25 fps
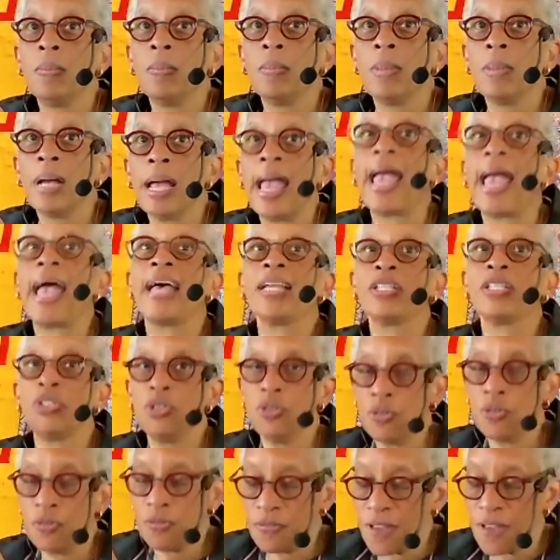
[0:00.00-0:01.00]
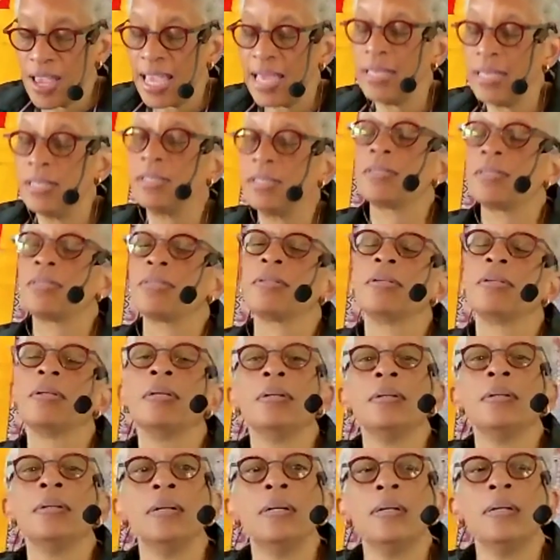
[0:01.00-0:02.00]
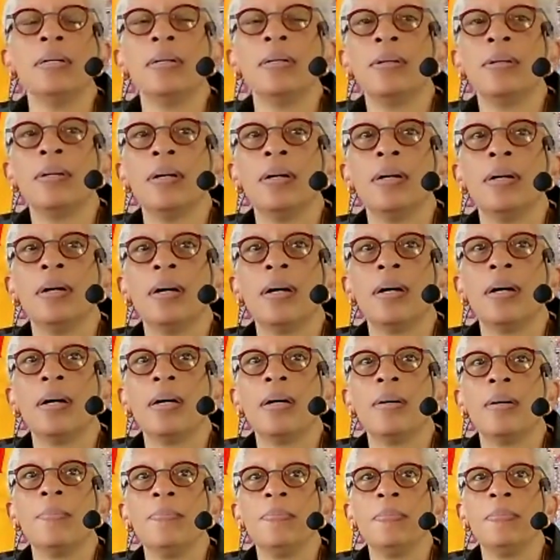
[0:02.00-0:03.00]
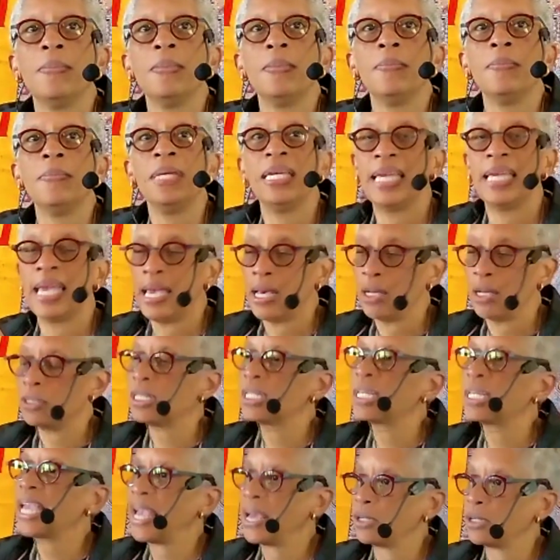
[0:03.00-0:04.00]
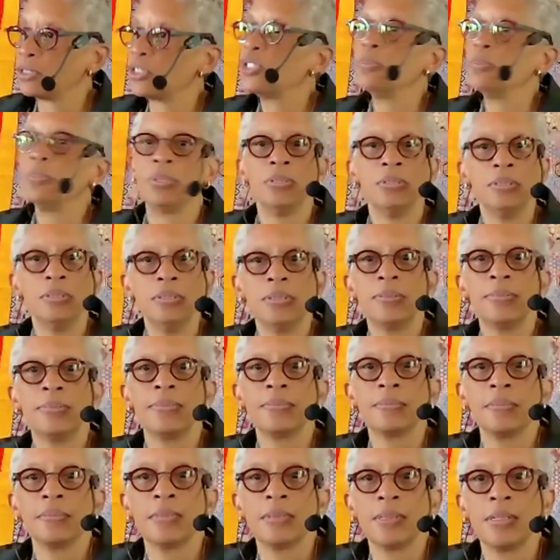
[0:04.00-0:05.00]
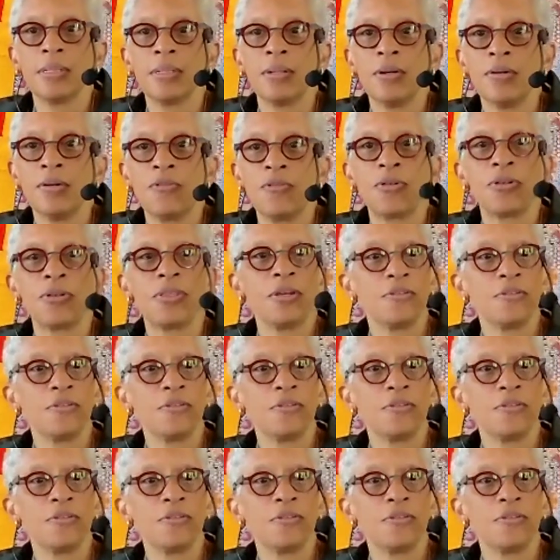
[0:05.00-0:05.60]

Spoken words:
had to face um, being held accountable for their